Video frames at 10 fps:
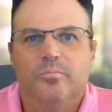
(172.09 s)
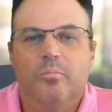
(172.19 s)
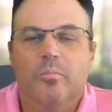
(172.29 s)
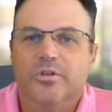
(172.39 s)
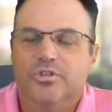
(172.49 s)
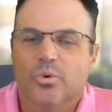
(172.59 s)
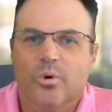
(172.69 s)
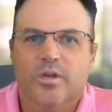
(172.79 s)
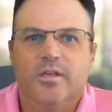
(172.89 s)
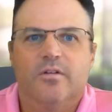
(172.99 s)

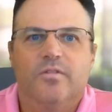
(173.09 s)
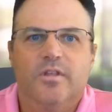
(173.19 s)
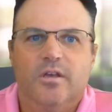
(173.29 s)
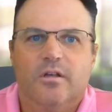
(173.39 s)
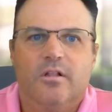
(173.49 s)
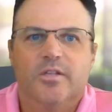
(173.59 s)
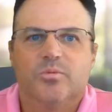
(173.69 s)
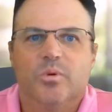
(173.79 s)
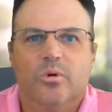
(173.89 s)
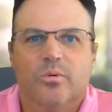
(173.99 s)
Majority of the
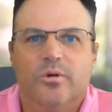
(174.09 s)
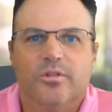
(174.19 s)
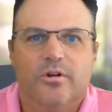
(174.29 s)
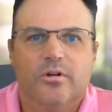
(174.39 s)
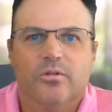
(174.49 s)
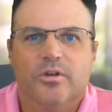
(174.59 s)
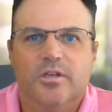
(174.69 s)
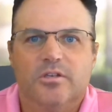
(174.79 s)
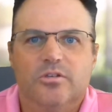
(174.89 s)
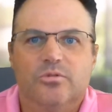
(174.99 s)
clients we work with are
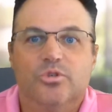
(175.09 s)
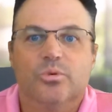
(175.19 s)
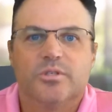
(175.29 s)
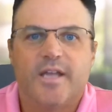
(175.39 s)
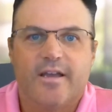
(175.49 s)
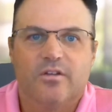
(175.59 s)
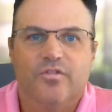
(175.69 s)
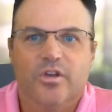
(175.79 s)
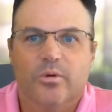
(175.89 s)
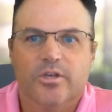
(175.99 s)
looking to do dual stack
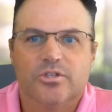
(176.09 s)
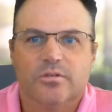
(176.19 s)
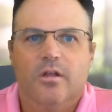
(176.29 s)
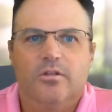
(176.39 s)
configuration.